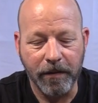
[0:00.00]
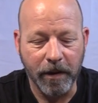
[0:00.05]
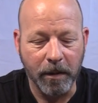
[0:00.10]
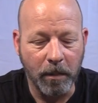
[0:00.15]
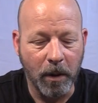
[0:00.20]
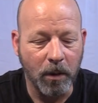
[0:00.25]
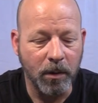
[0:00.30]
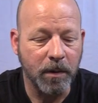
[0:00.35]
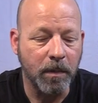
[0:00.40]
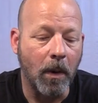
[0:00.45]
for the
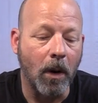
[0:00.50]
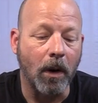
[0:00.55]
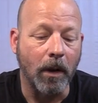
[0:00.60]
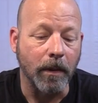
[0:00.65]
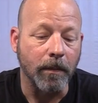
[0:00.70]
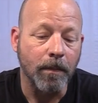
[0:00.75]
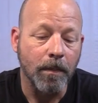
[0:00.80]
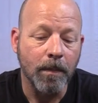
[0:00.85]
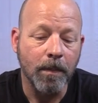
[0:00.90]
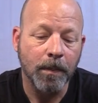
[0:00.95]
most
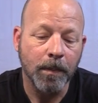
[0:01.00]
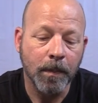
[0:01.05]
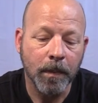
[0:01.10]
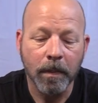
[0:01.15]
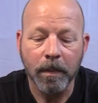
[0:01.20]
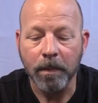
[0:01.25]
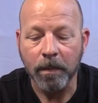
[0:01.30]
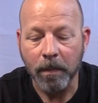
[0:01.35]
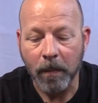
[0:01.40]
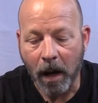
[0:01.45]
part.
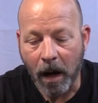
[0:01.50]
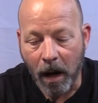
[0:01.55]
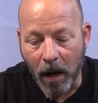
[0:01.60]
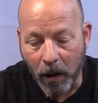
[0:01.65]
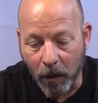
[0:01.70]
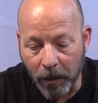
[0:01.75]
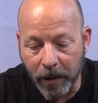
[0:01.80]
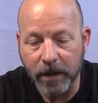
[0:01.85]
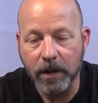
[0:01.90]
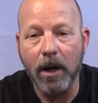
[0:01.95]

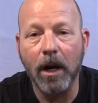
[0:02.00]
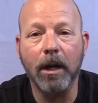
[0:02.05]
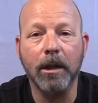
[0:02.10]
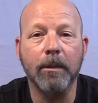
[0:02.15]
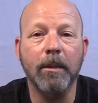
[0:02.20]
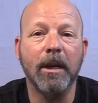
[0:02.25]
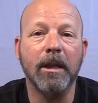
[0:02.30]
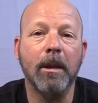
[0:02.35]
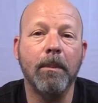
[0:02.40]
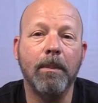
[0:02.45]
I already
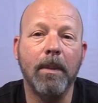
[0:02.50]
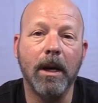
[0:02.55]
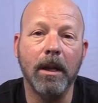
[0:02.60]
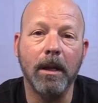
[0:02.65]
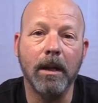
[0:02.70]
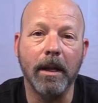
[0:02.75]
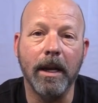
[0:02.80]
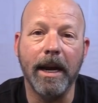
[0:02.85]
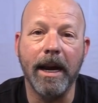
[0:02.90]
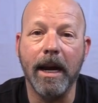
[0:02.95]
talked about the
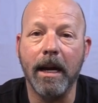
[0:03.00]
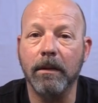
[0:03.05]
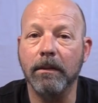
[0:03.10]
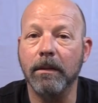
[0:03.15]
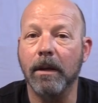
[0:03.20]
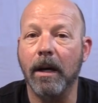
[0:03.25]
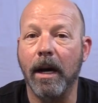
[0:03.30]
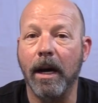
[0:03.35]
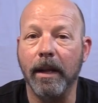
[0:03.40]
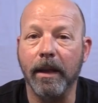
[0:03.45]
button
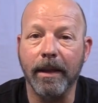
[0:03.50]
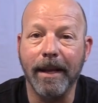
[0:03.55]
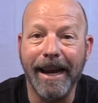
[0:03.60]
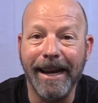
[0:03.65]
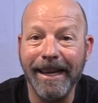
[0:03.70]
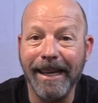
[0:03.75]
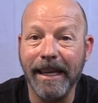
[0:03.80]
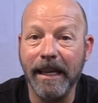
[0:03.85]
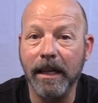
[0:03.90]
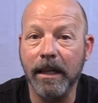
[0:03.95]
layout. I
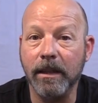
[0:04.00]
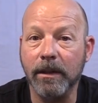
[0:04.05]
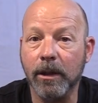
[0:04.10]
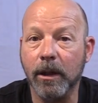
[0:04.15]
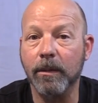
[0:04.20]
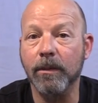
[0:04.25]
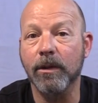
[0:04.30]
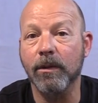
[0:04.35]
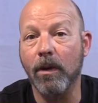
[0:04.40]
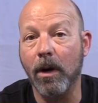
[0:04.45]
like it in
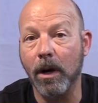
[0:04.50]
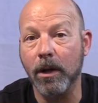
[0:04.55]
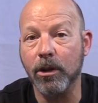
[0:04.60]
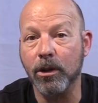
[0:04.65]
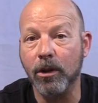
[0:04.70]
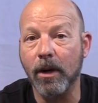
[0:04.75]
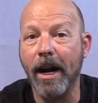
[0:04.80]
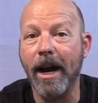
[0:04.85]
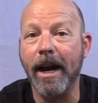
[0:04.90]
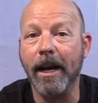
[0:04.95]
terms of on
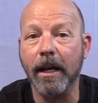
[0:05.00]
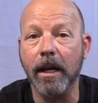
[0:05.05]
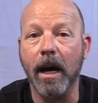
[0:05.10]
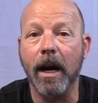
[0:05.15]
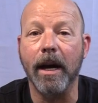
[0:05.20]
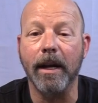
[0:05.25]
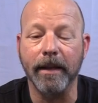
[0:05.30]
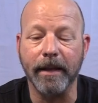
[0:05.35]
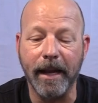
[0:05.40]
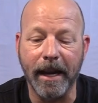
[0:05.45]
track.
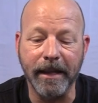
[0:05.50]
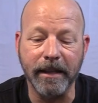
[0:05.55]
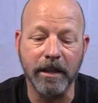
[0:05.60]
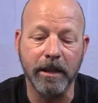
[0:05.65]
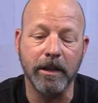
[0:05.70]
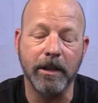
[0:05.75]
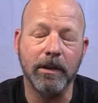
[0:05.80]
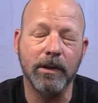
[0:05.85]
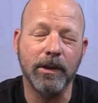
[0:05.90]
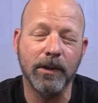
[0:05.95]
I
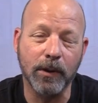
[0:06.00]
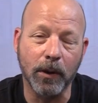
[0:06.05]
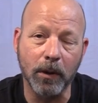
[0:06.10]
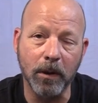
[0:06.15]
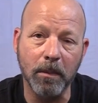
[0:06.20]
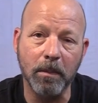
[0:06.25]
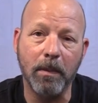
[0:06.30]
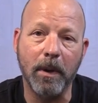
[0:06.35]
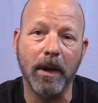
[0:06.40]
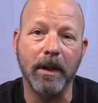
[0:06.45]
liked
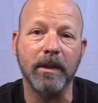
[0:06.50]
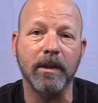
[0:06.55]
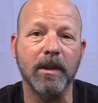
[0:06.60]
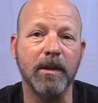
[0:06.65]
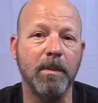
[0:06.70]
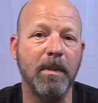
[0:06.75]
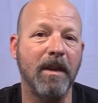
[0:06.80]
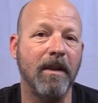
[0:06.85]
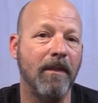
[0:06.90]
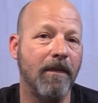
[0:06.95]
certain
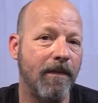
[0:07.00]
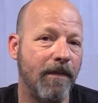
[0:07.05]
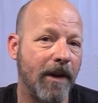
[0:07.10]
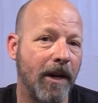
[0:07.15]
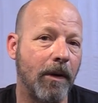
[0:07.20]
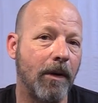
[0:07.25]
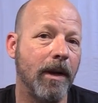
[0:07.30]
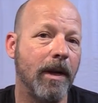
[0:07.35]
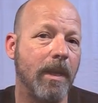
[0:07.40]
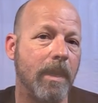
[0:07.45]
buttons being
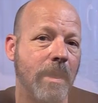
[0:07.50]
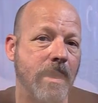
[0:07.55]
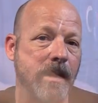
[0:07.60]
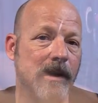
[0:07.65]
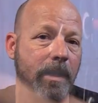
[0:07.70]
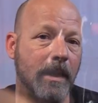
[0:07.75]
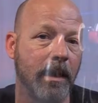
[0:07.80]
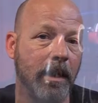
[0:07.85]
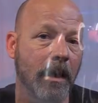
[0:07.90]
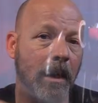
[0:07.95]
very
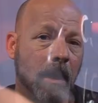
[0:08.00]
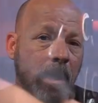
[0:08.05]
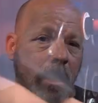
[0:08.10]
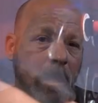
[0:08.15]
easy.